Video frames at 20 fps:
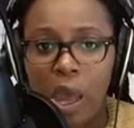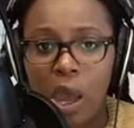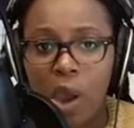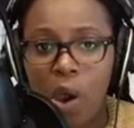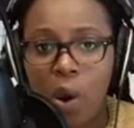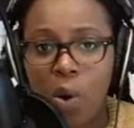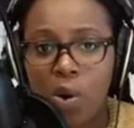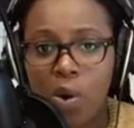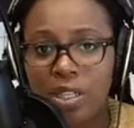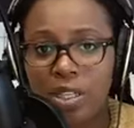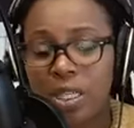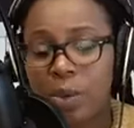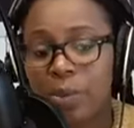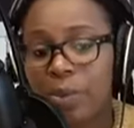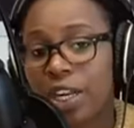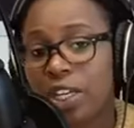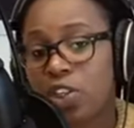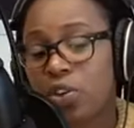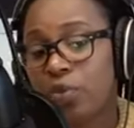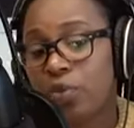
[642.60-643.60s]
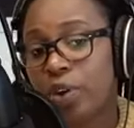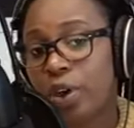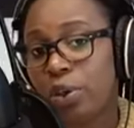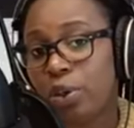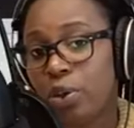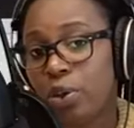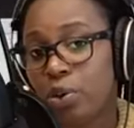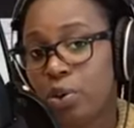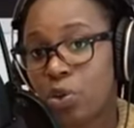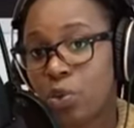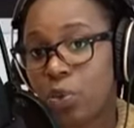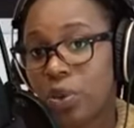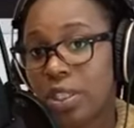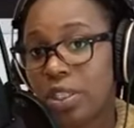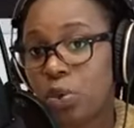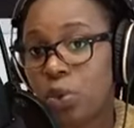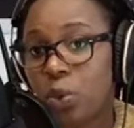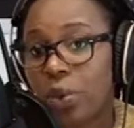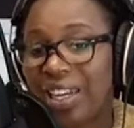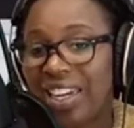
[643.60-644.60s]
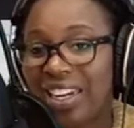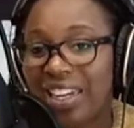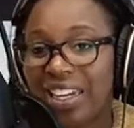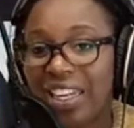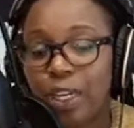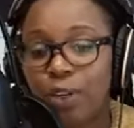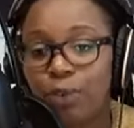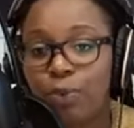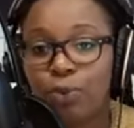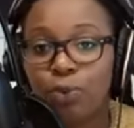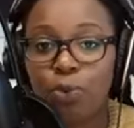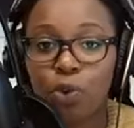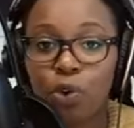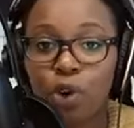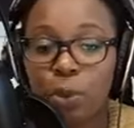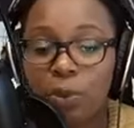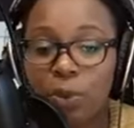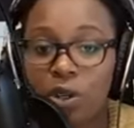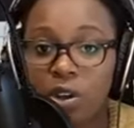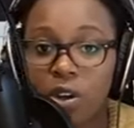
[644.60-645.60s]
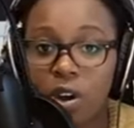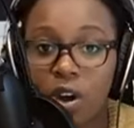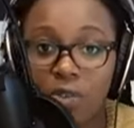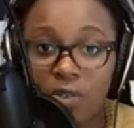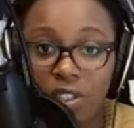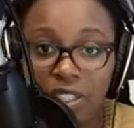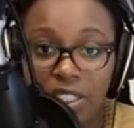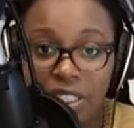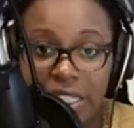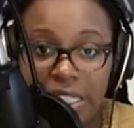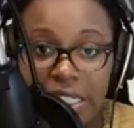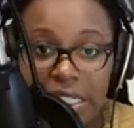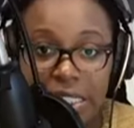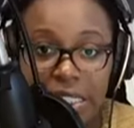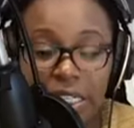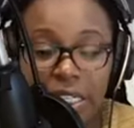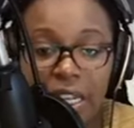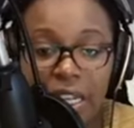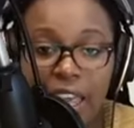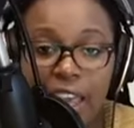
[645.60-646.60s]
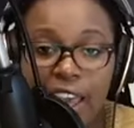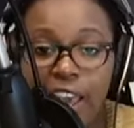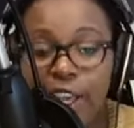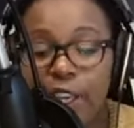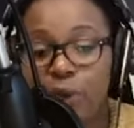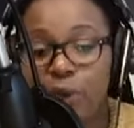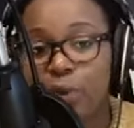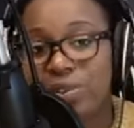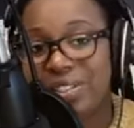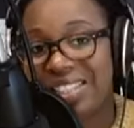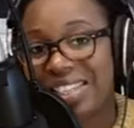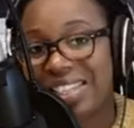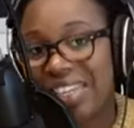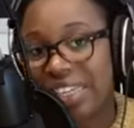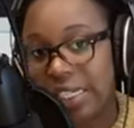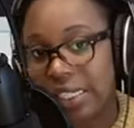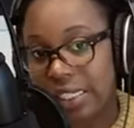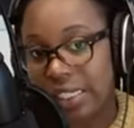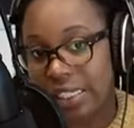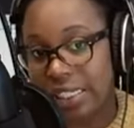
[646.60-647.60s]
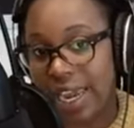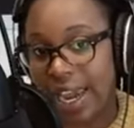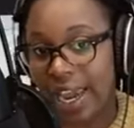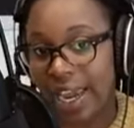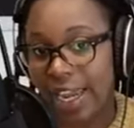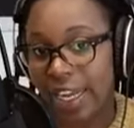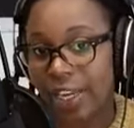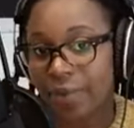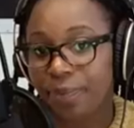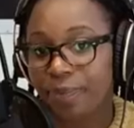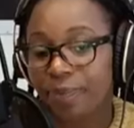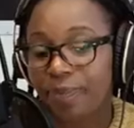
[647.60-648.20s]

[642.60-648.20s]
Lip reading: or someone that you're very close with. So in an informal conversation, you say jij.